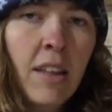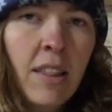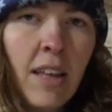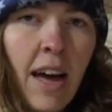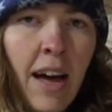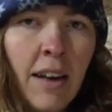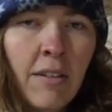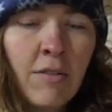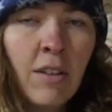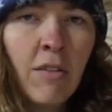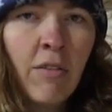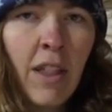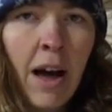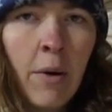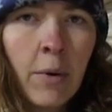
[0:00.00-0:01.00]
the head of the
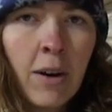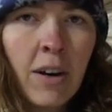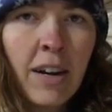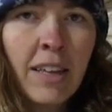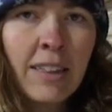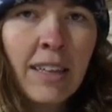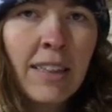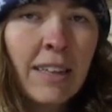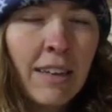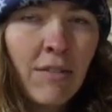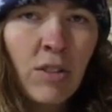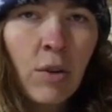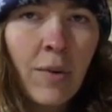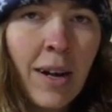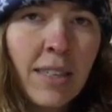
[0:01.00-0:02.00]
flower and then
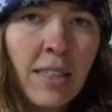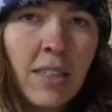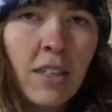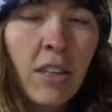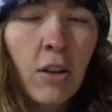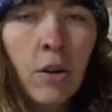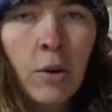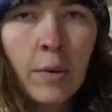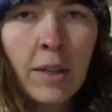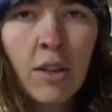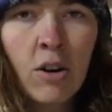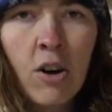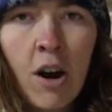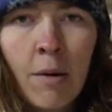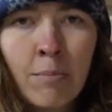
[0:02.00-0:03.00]
leave the rest, you know,
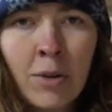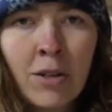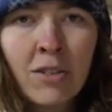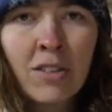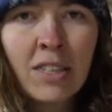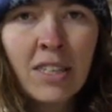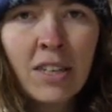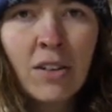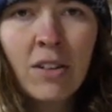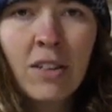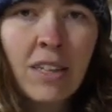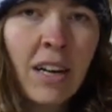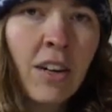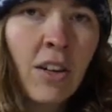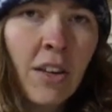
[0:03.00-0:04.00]
either copper or steel,
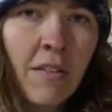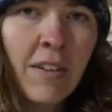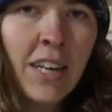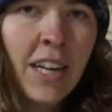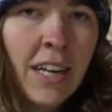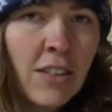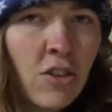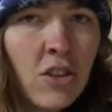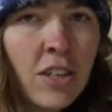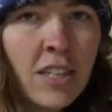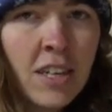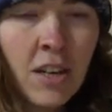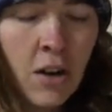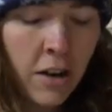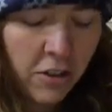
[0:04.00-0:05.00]
and that could give it an
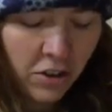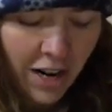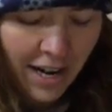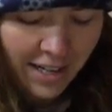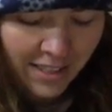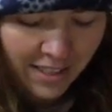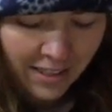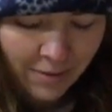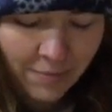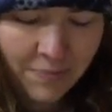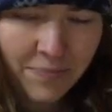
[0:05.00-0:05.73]
interesting contrast.